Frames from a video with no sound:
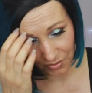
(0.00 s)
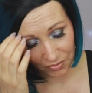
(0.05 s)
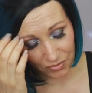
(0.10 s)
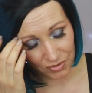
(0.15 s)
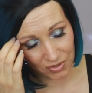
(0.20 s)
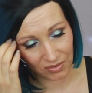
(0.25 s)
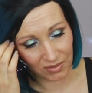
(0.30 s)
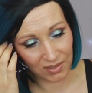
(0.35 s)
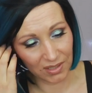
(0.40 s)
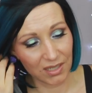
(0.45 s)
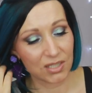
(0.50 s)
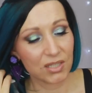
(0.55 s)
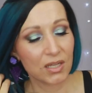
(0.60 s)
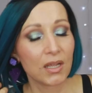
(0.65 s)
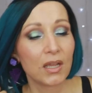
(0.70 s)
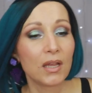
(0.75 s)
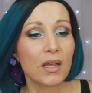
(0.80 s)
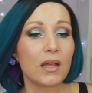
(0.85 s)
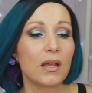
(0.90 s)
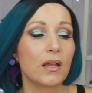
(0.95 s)
to use on this.
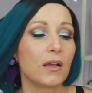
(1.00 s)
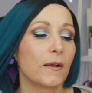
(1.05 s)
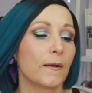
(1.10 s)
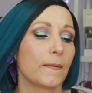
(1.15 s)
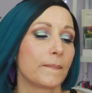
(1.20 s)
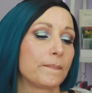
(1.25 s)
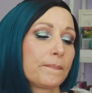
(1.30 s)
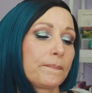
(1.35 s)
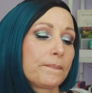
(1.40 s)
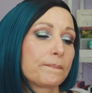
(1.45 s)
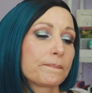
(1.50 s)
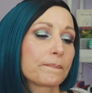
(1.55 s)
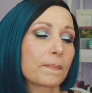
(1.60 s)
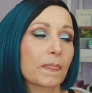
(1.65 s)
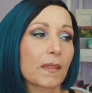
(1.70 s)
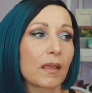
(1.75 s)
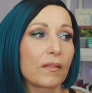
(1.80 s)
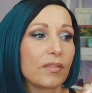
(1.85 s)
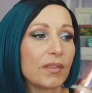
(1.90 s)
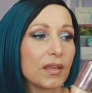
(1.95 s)

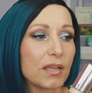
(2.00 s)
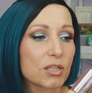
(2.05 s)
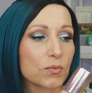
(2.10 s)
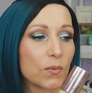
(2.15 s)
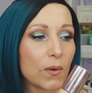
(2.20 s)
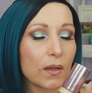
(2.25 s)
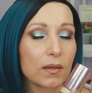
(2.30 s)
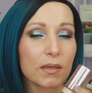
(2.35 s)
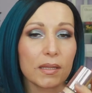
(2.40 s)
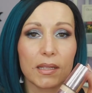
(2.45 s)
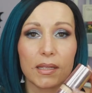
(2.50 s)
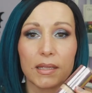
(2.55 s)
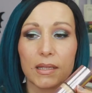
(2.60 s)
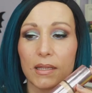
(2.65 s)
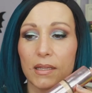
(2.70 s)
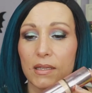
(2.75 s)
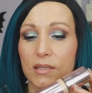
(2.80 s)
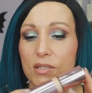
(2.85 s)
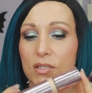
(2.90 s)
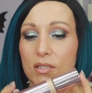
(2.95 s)
Um, this one
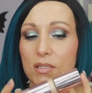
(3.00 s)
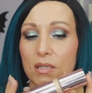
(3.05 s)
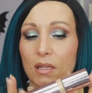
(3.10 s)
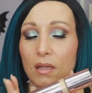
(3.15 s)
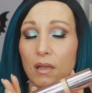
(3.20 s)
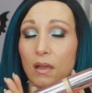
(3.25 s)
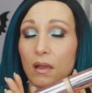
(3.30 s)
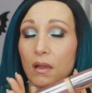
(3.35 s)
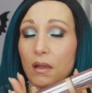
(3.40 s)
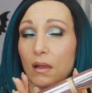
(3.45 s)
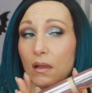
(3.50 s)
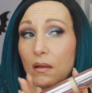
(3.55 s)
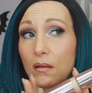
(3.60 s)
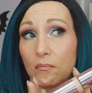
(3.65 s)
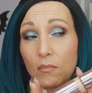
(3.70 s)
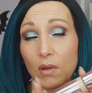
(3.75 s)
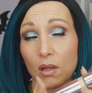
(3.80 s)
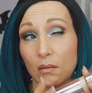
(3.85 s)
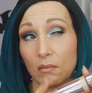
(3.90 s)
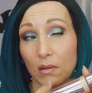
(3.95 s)
is
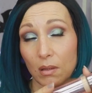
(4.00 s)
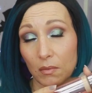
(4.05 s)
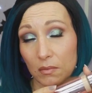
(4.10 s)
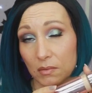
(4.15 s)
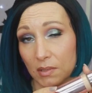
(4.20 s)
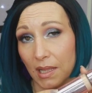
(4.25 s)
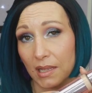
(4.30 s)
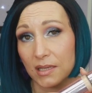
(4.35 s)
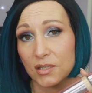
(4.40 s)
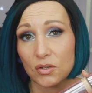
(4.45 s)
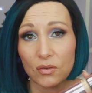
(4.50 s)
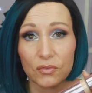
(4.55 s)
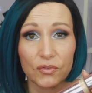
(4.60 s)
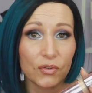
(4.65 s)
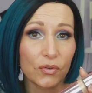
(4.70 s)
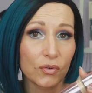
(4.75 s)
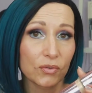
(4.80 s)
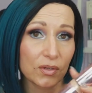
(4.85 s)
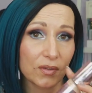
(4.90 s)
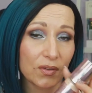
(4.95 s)
uh, a, a, nice
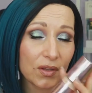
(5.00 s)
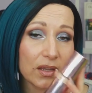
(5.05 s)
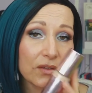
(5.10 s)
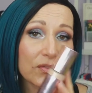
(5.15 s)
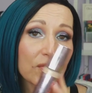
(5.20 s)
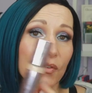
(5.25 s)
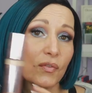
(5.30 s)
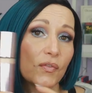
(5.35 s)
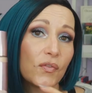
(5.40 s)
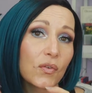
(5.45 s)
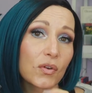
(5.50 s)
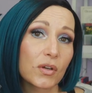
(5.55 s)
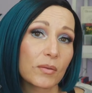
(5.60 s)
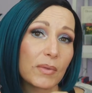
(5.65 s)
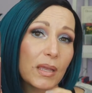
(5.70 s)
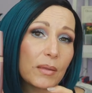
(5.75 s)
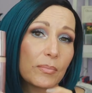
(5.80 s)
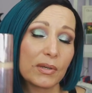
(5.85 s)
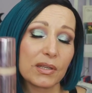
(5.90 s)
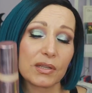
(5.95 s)
alternative for
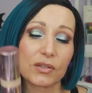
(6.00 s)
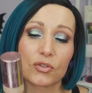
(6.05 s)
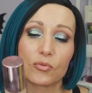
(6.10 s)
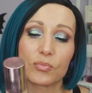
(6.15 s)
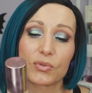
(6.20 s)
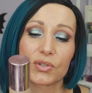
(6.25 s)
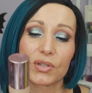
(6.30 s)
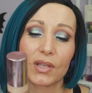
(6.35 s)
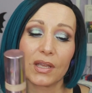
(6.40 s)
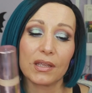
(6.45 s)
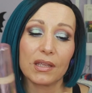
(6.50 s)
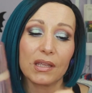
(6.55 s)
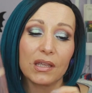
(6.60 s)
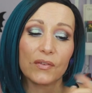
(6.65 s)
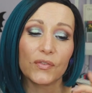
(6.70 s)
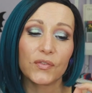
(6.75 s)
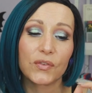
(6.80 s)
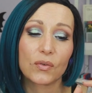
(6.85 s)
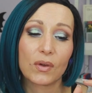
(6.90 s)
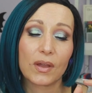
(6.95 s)
the Maybelline Superstay
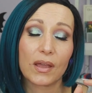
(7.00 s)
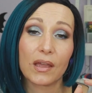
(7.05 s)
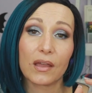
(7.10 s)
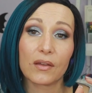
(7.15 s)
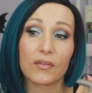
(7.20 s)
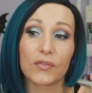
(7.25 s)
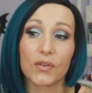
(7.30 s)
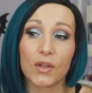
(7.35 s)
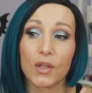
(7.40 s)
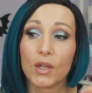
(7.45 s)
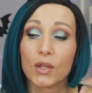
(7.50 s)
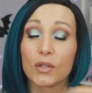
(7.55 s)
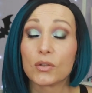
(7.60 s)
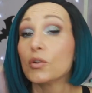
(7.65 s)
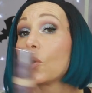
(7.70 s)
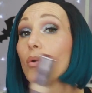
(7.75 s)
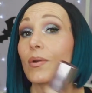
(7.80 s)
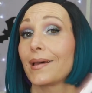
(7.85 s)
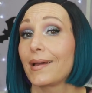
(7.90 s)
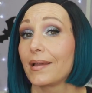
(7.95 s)
if you have
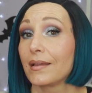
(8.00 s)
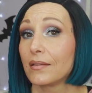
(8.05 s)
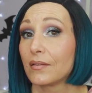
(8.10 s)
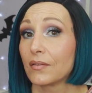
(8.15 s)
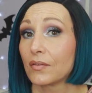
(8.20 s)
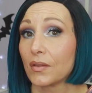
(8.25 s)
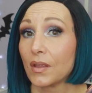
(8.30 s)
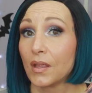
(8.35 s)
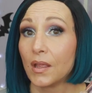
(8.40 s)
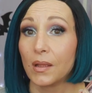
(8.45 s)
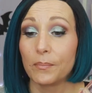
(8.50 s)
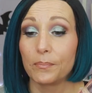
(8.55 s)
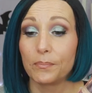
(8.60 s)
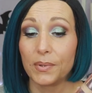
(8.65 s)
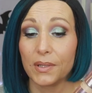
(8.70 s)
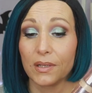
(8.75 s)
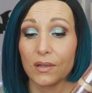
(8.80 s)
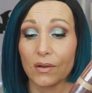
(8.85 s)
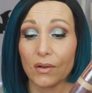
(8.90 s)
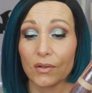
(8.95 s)
no lines
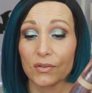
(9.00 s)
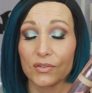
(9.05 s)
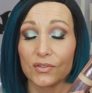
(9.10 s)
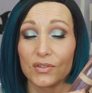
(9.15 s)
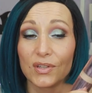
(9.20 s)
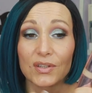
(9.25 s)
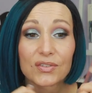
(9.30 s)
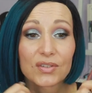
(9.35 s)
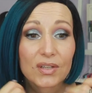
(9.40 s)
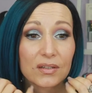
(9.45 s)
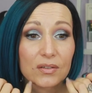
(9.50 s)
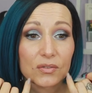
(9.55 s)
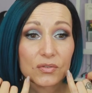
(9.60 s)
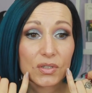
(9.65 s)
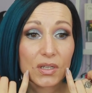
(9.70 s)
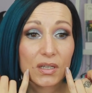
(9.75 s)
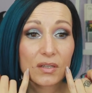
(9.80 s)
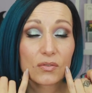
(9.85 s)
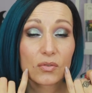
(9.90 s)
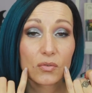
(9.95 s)
because this
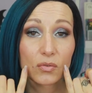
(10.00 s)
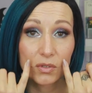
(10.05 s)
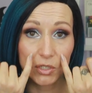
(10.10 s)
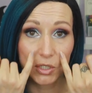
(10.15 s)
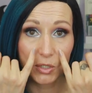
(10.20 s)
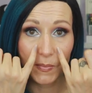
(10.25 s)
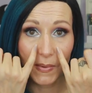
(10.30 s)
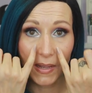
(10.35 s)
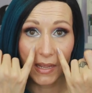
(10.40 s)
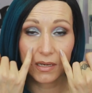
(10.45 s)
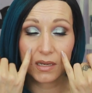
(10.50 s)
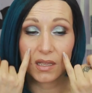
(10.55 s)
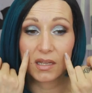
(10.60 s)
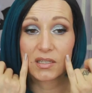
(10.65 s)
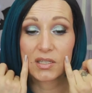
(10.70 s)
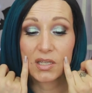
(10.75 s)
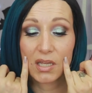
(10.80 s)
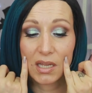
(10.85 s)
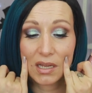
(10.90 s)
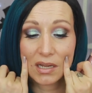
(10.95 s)
settles into the smile
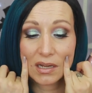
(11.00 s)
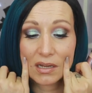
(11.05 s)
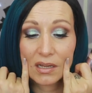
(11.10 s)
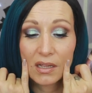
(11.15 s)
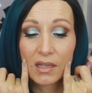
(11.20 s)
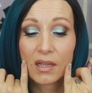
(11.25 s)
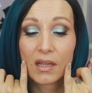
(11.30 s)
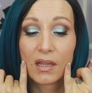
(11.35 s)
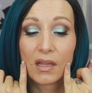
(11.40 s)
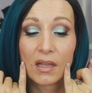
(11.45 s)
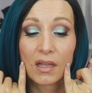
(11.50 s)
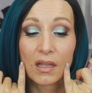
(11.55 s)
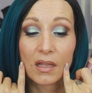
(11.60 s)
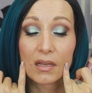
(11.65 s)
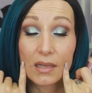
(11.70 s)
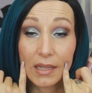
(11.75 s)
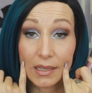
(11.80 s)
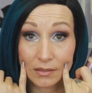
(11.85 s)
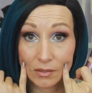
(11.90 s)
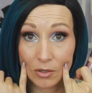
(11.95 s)
lines here
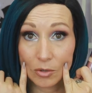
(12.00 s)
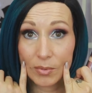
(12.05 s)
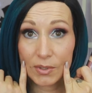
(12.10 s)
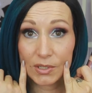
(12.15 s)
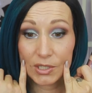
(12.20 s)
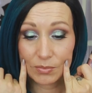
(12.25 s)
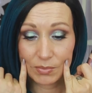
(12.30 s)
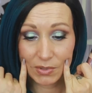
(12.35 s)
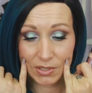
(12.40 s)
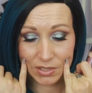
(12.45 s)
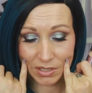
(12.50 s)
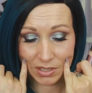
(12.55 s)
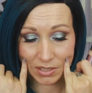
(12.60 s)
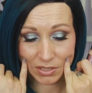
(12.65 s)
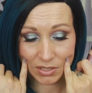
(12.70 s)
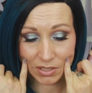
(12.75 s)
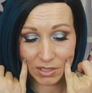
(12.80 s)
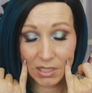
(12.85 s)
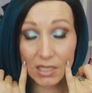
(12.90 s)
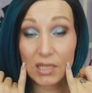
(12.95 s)
like nobody's
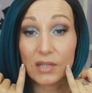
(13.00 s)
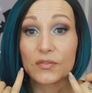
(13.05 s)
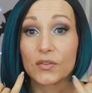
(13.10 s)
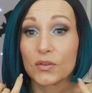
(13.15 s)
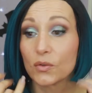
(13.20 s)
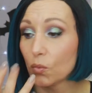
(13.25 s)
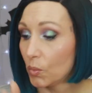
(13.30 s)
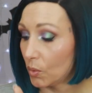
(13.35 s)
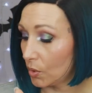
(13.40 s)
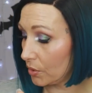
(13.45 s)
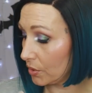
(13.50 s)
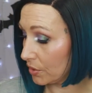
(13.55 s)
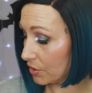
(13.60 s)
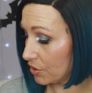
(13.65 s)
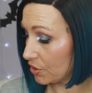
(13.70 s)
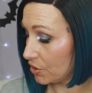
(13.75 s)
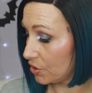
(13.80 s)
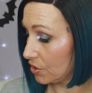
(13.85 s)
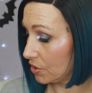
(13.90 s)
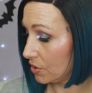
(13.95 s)
business. Even
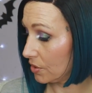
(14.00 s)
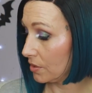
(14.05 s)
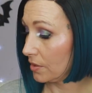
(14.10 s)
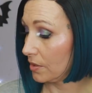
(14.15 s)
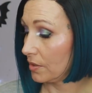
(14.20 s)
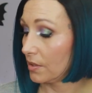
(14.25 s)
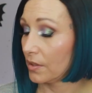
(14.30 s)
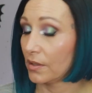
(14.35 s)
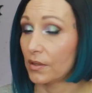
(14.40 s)
worse